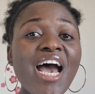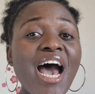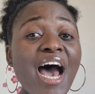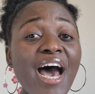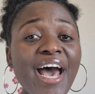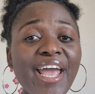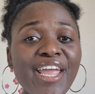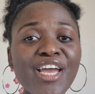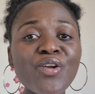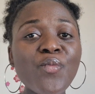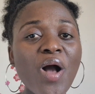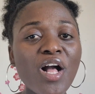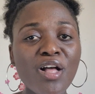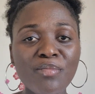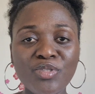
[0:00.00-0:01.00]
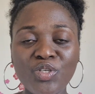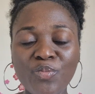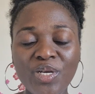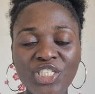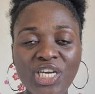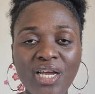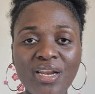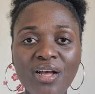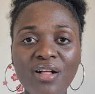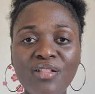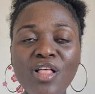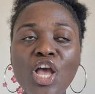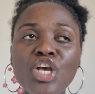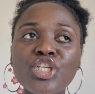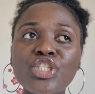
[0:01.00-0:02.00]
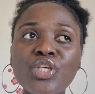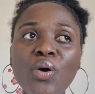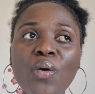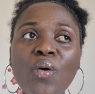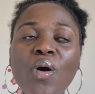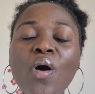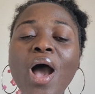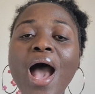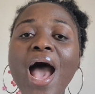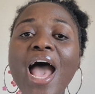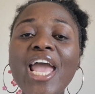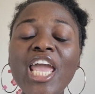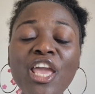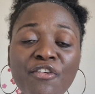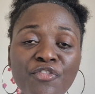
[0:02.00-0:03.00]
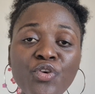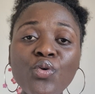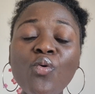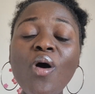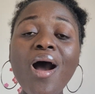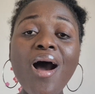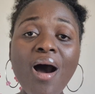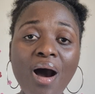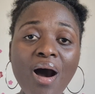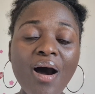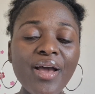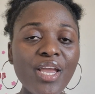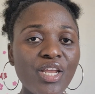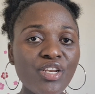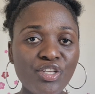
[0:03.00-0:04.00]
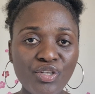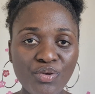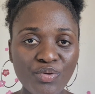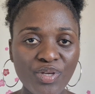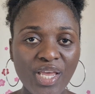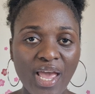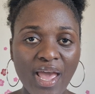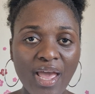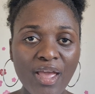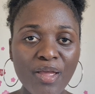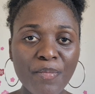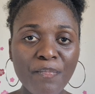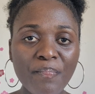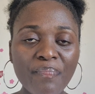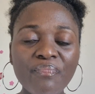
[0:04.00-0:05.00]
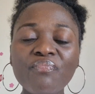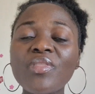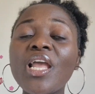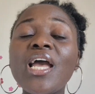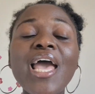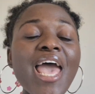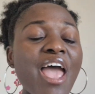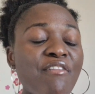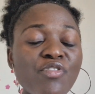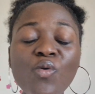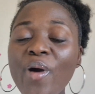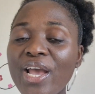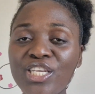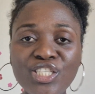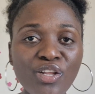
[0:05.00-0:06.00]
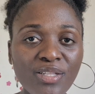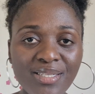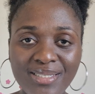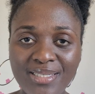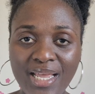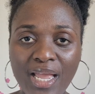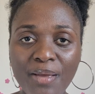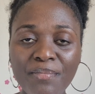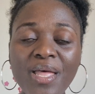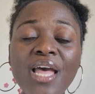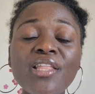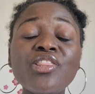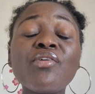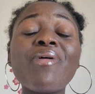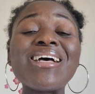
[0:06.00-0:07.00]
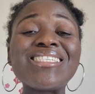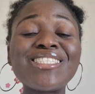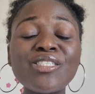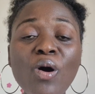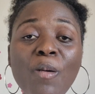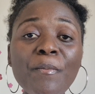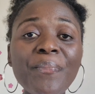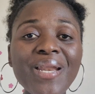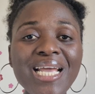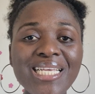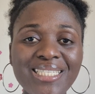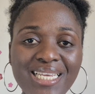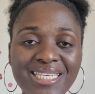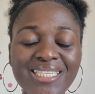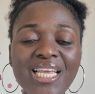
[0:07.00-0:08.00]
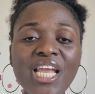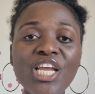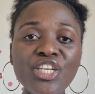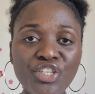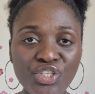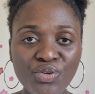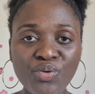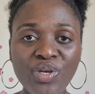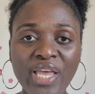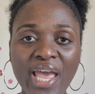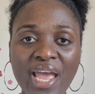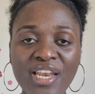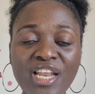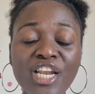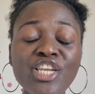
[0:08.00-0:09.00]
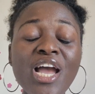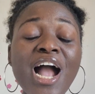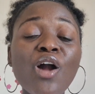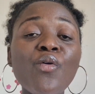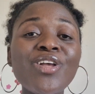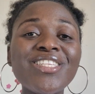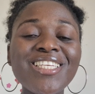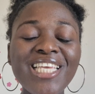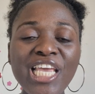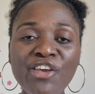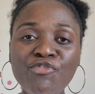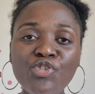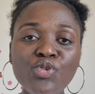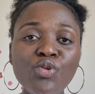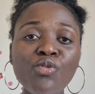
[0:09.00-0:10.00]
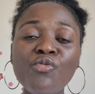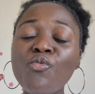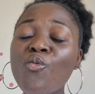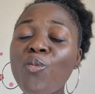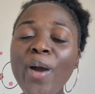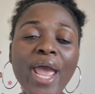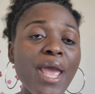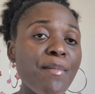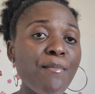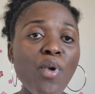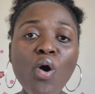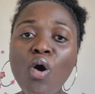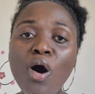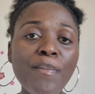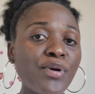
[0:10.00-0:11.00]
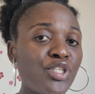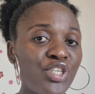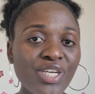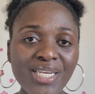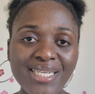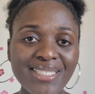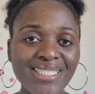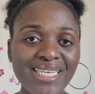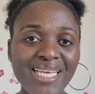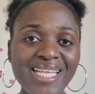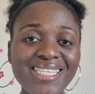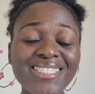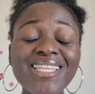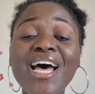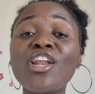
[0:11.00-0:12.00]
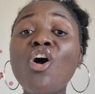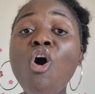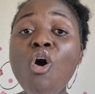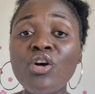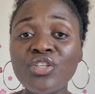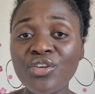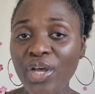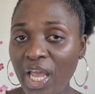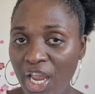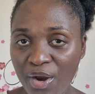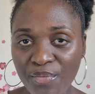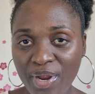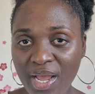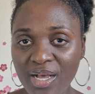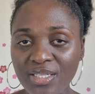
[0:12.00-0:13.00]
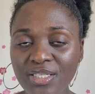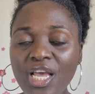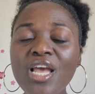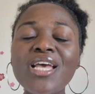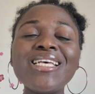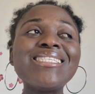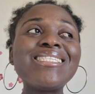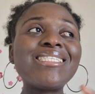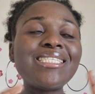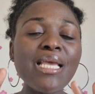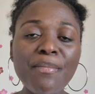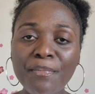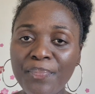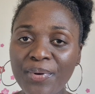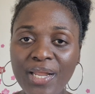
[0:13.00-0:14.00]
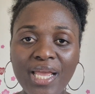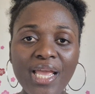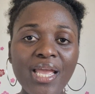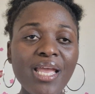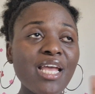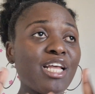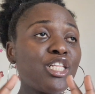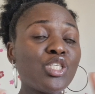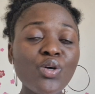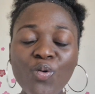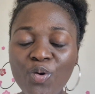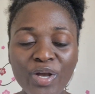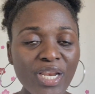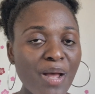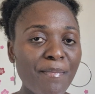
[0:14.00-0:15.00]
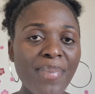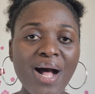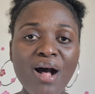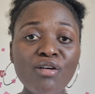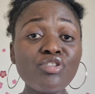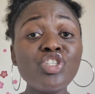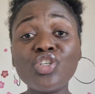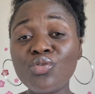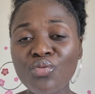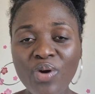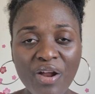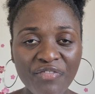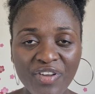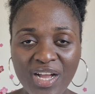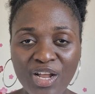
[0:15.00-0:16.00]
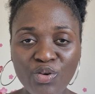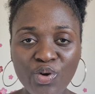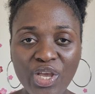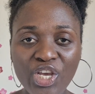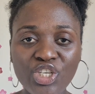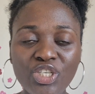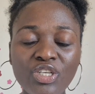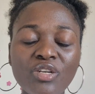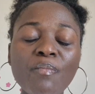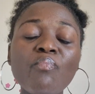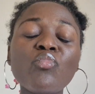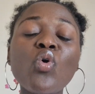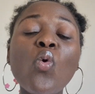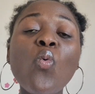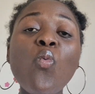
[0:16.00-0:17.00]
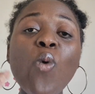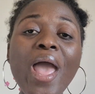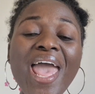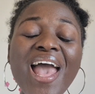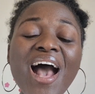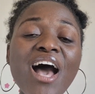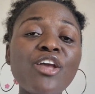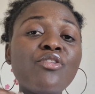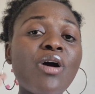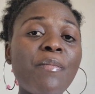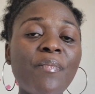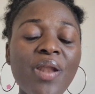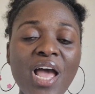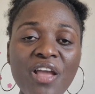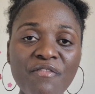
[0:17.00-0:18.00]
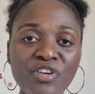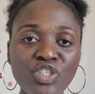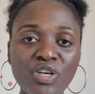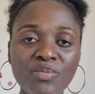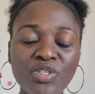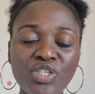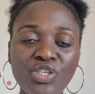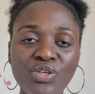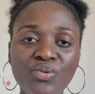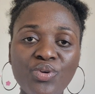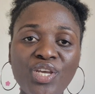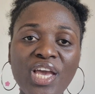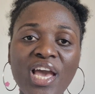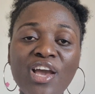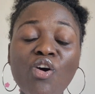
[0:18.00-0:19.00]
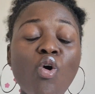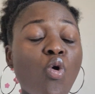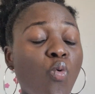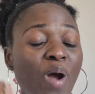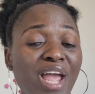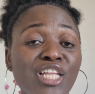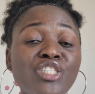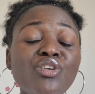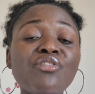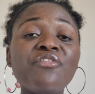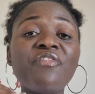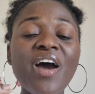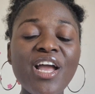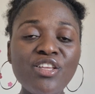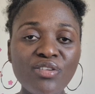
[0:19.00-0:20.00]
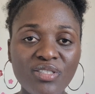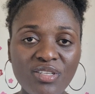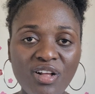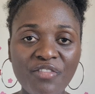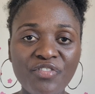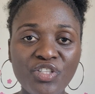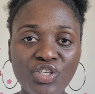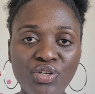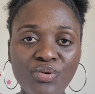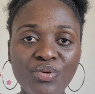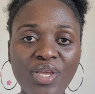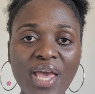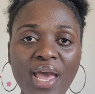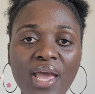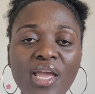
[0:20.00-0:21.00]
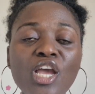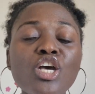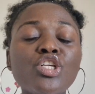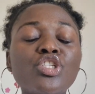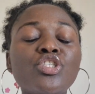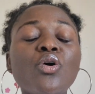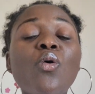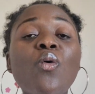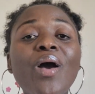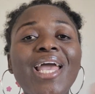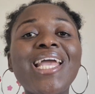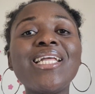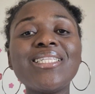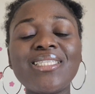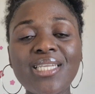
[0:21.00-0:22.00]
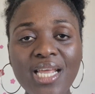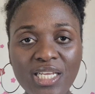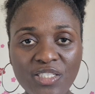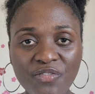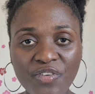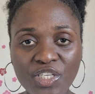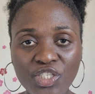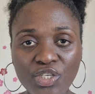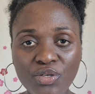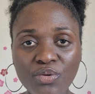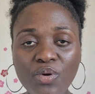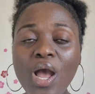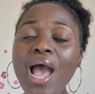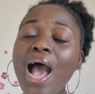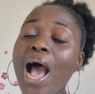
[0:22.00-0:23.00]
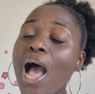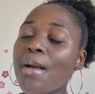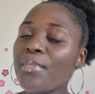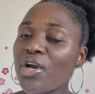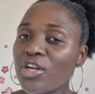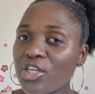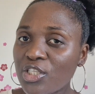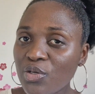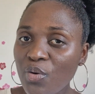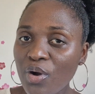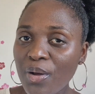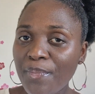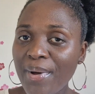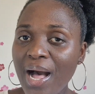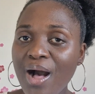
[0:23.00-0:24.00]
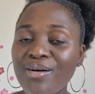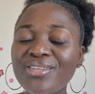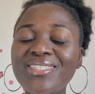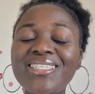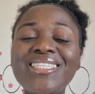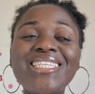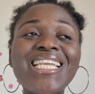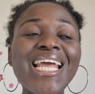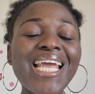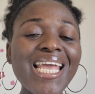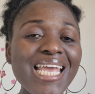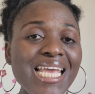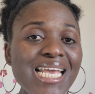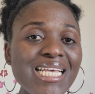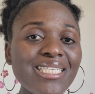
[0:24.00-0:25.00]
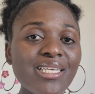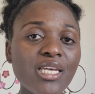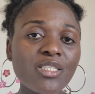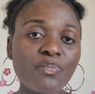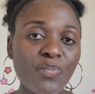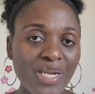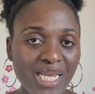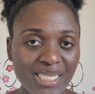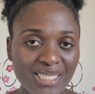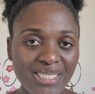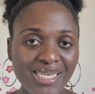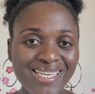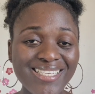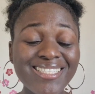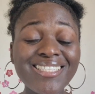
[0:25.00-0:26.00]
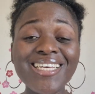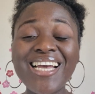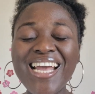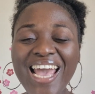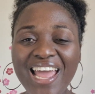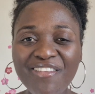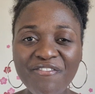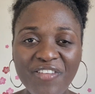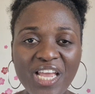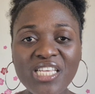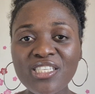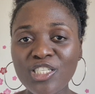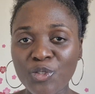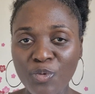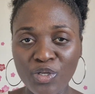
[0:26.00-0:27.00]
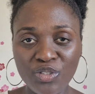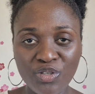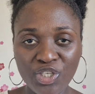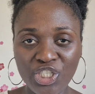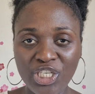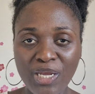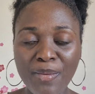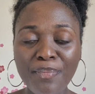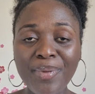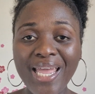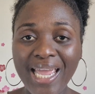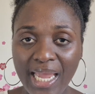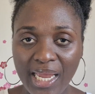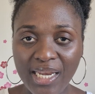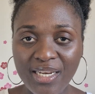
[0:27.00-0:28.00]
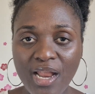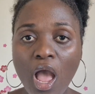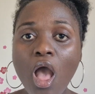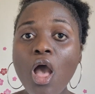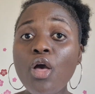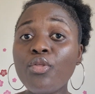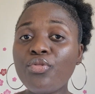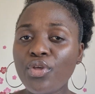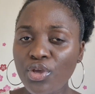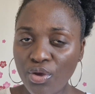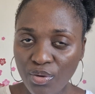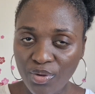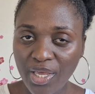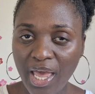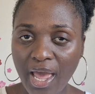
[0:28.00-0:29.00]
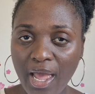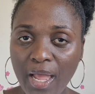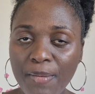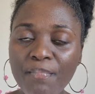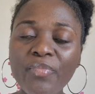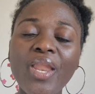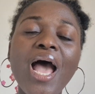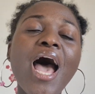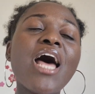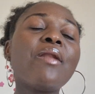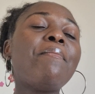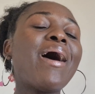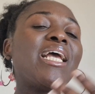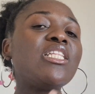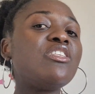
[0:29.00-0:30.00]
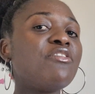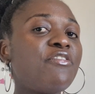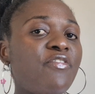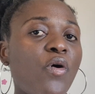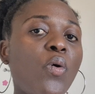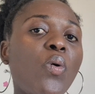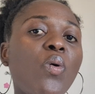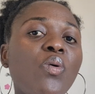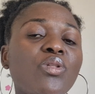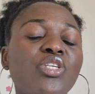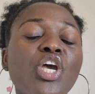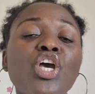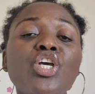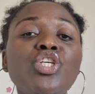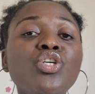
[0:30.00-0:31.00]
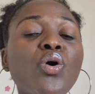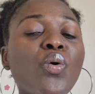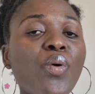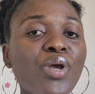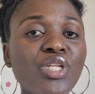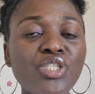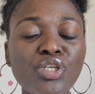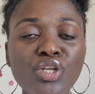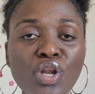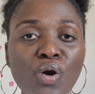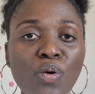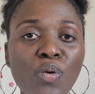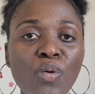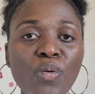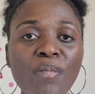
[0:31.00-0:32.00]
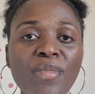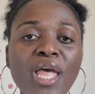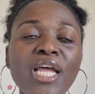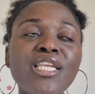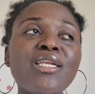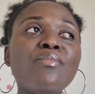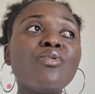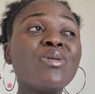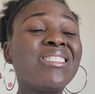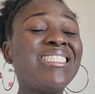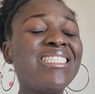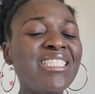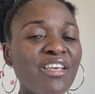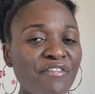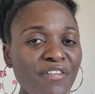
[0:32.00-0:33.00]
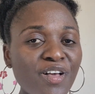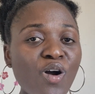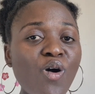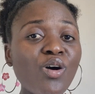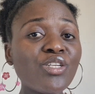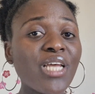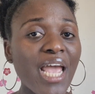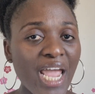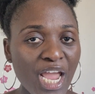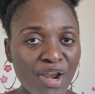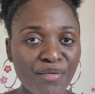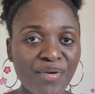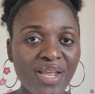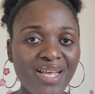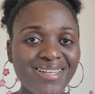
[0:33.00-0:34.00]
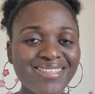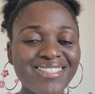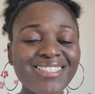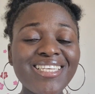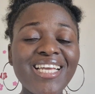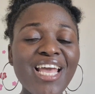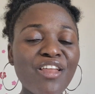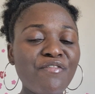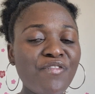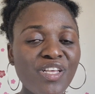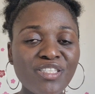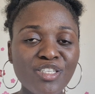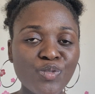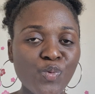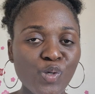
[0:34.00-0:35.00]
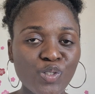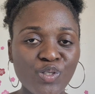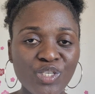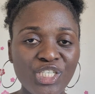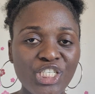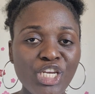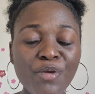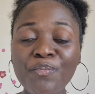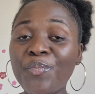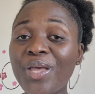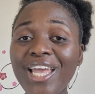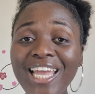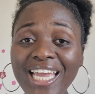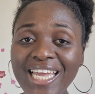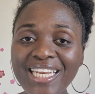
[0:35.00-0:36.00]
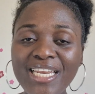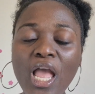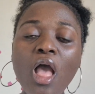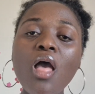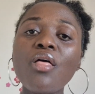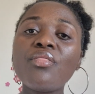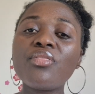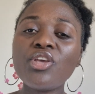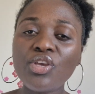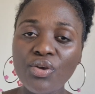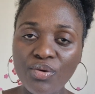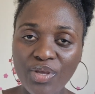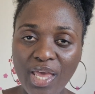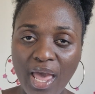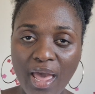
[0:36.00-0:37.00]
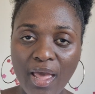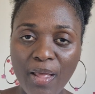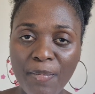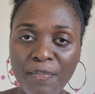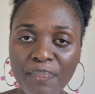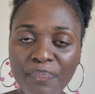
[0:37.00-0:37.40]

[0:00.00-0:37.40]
hi and welcome to my channel so if you are in the UK everywhere is not the same there are some places in the UK that are going to give you way more opportunities than other areas simply talking about geographical location where are you applying for jobs in the UK or where do you find yourself in the UK so in today's video I'm going to talk about the easiest places to get visa sponsorship in the UK. And by default, you're going to know the most difficult areas to get visa sponsorship in the UK.